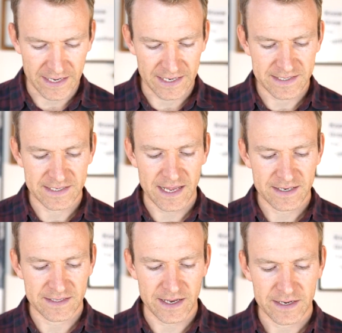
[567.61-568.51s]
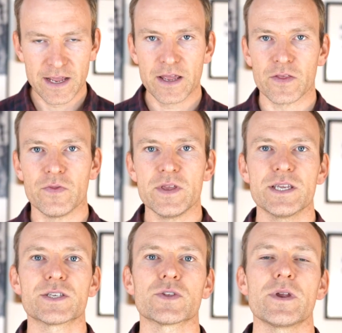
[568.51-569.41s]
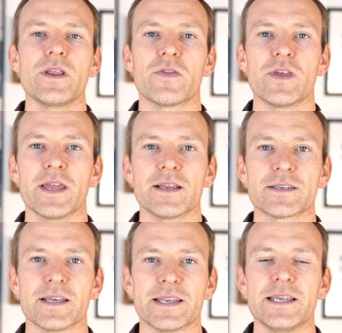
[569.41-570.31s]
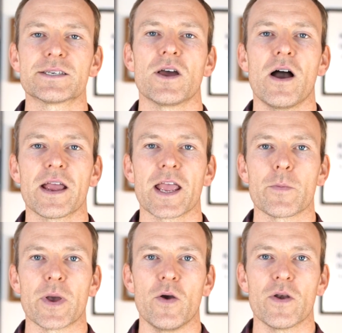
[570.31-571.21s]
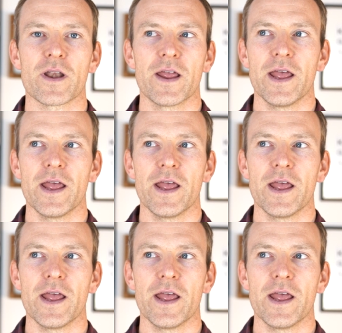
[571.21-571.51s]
It says that these three things that he's talking about